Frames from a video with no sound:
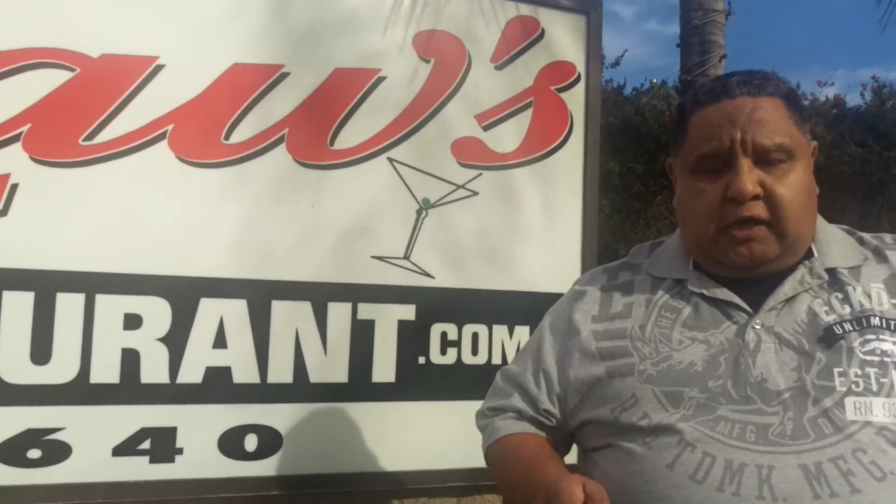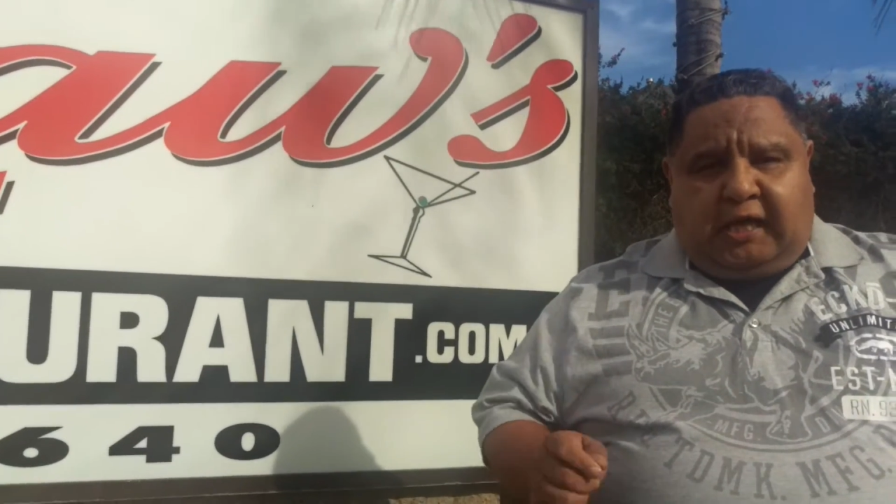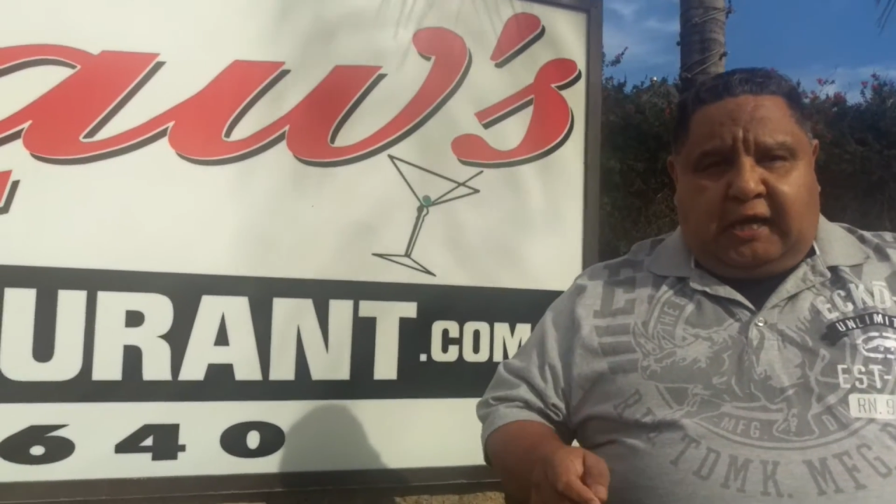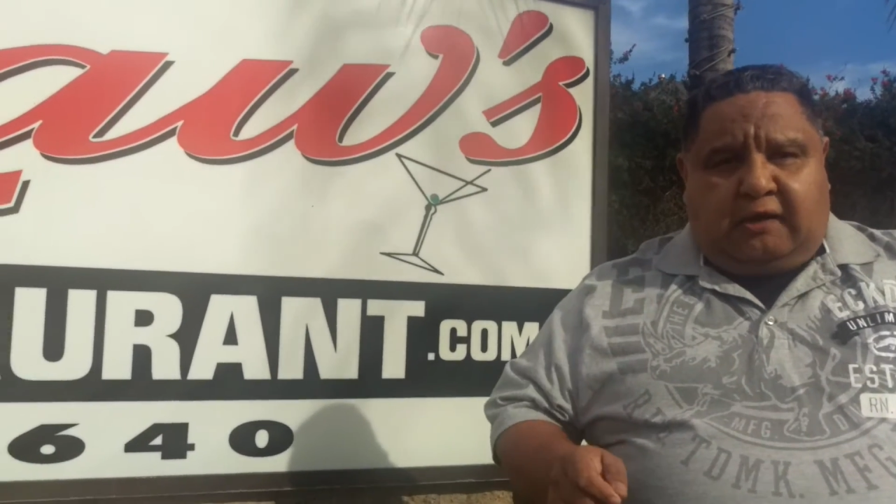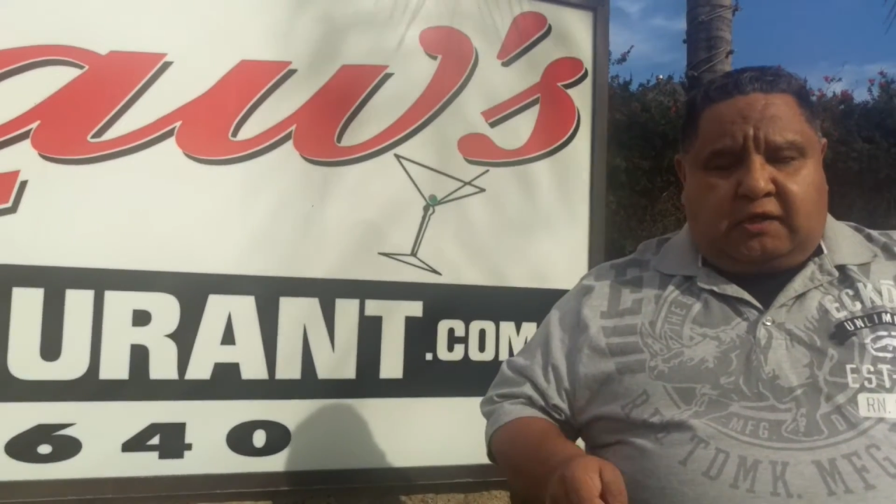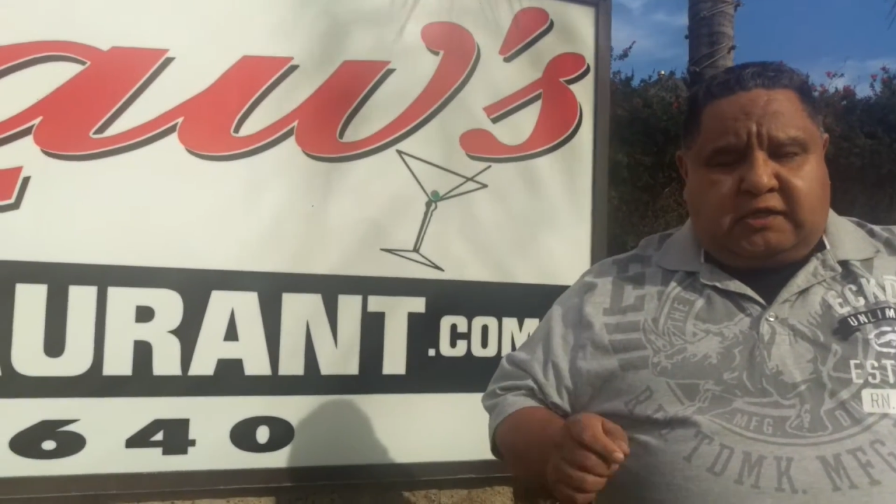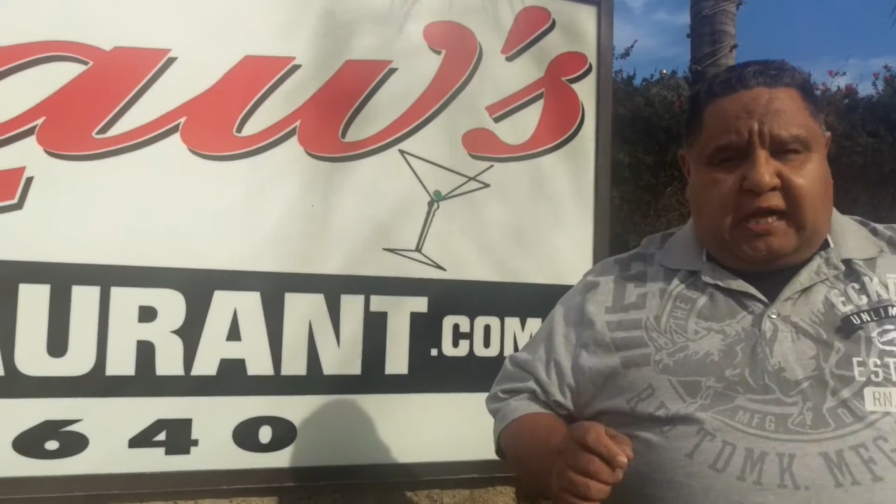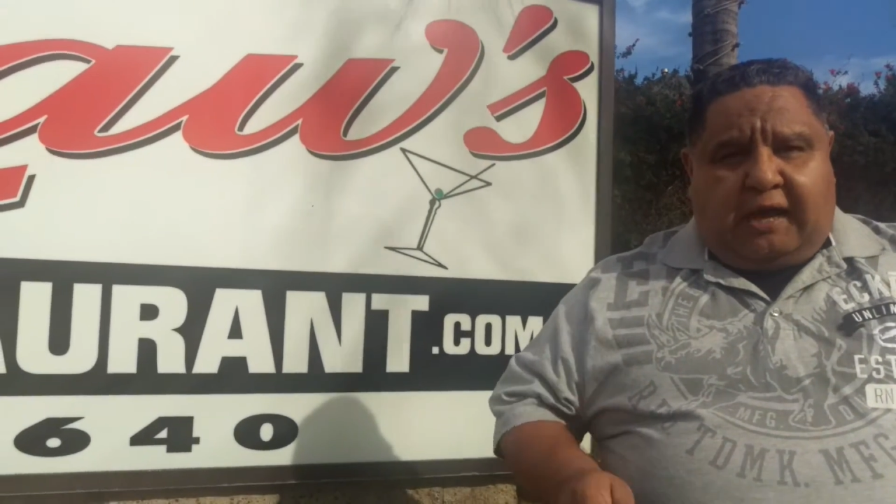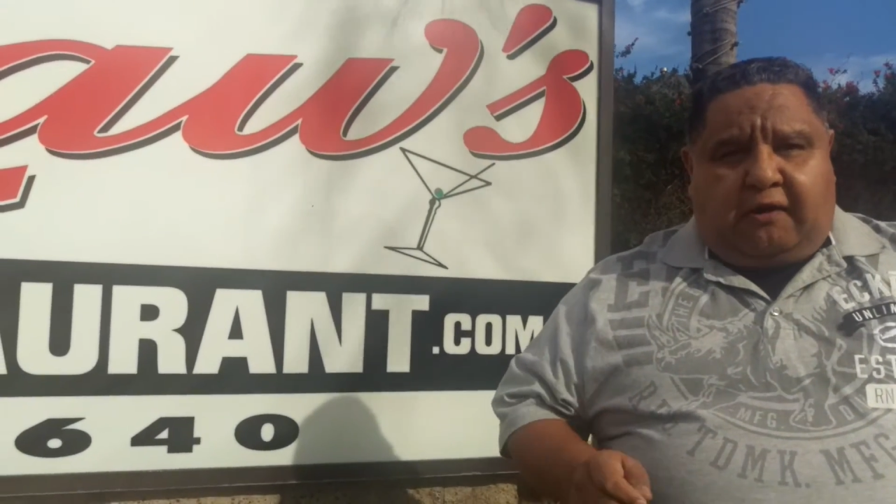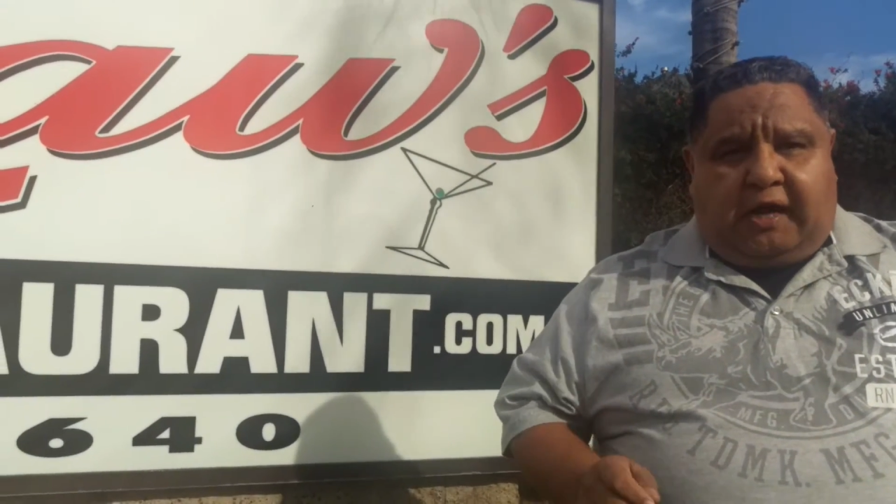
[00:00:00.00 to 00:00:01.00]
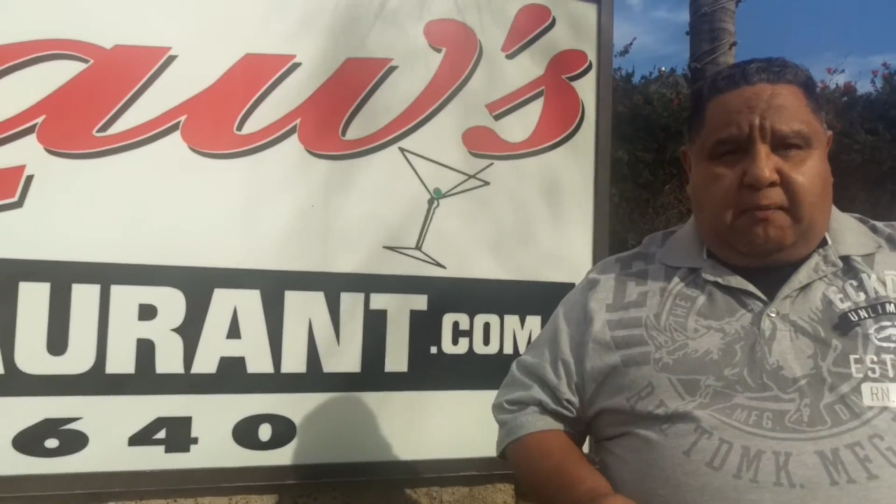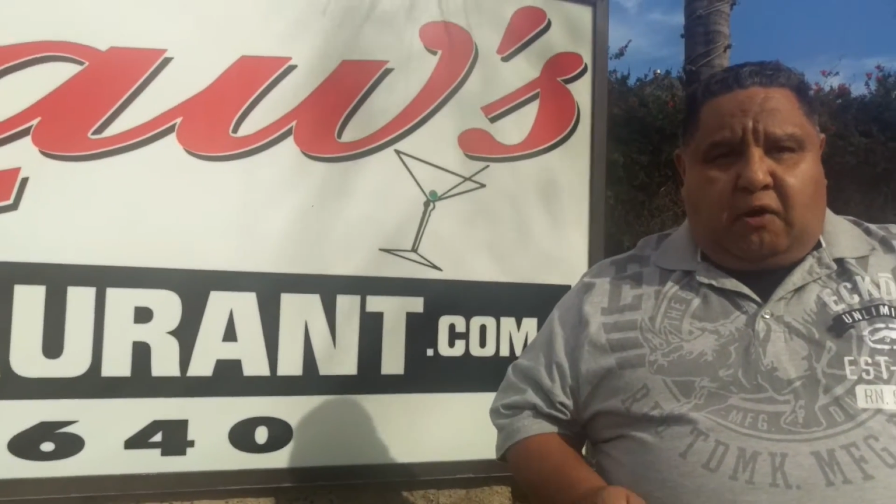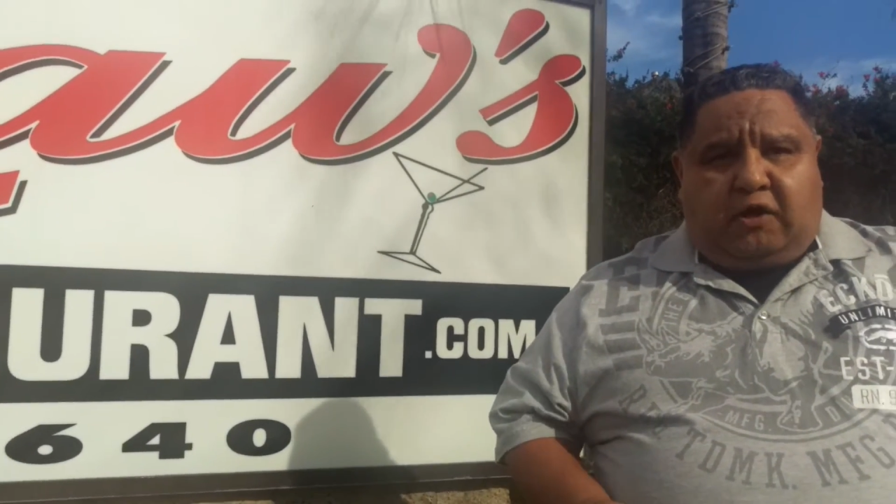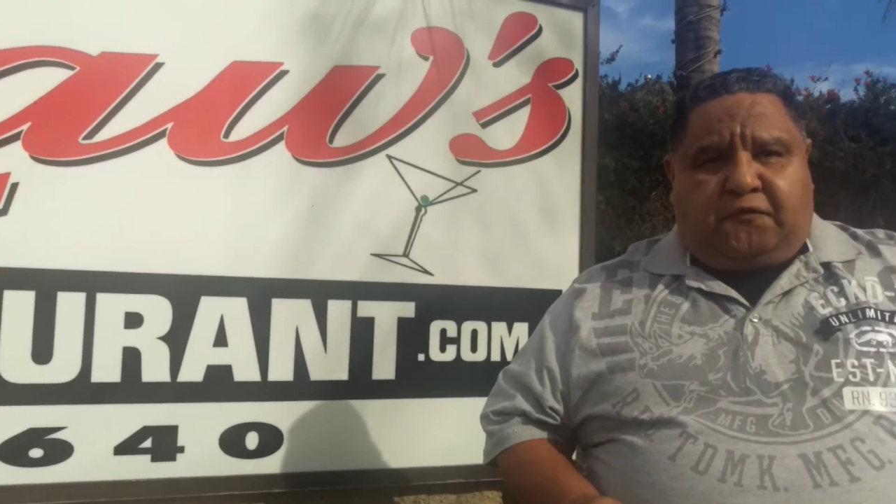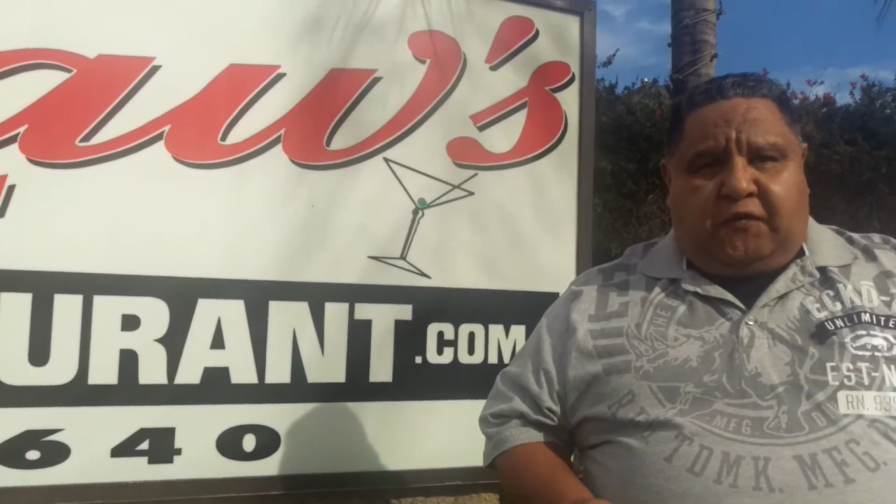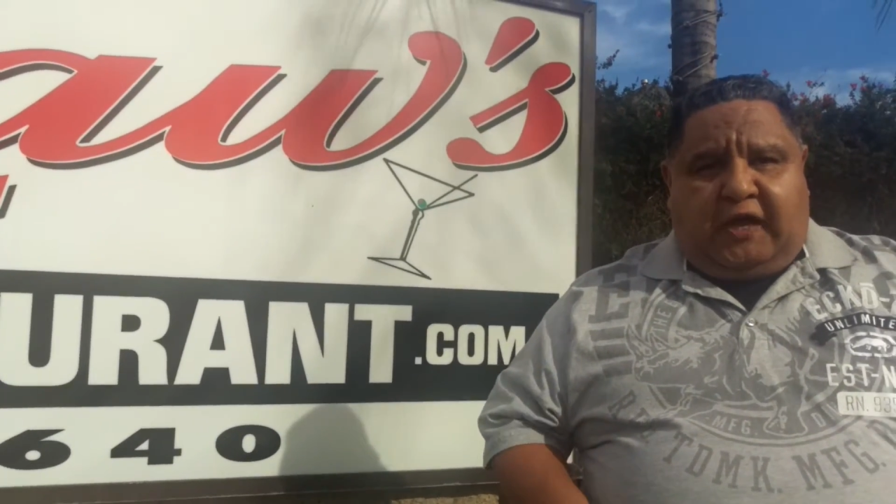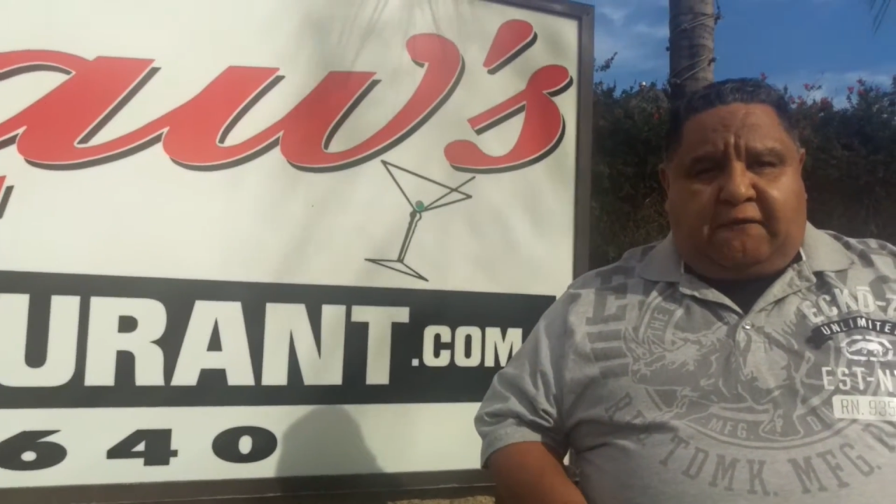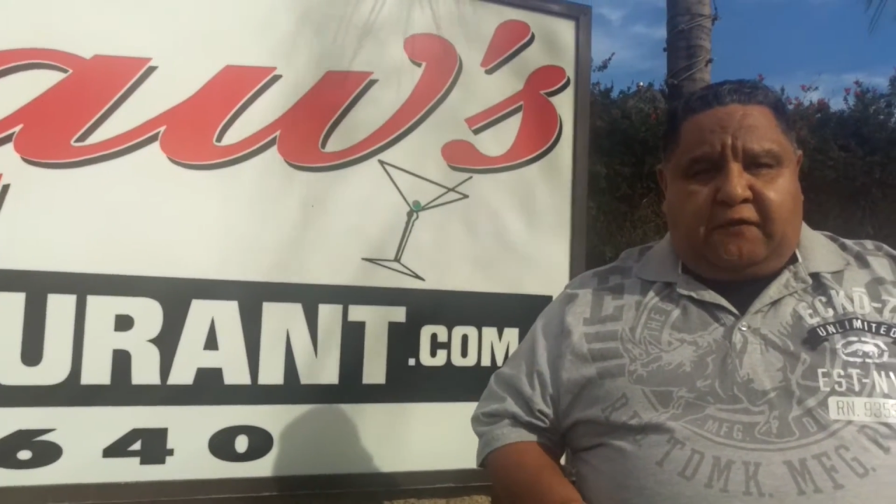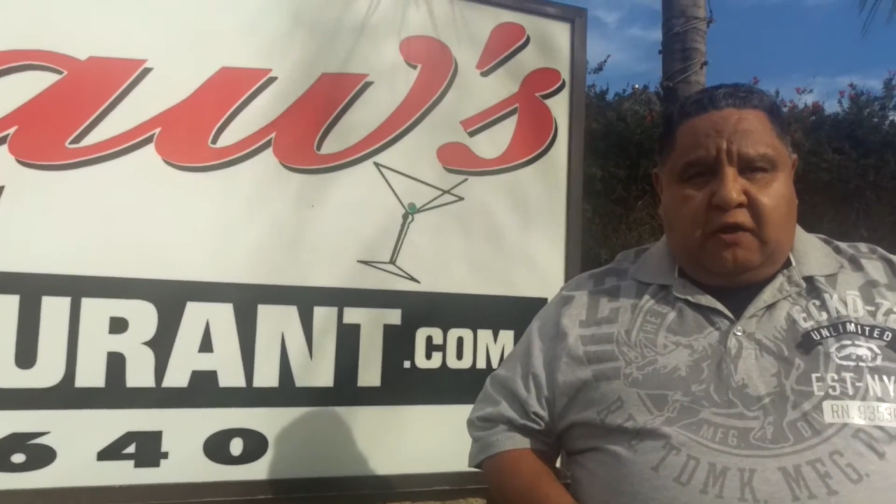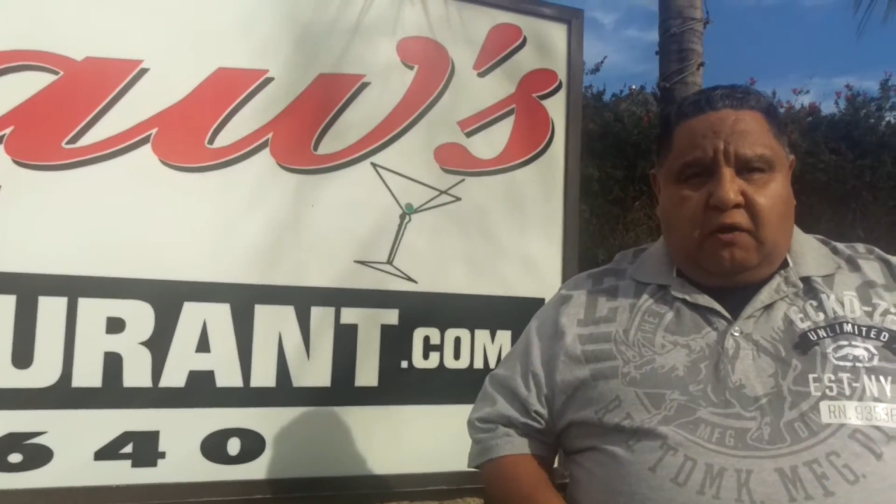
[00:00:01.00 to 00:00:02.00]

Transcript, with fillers: again on Saturday, March 5th,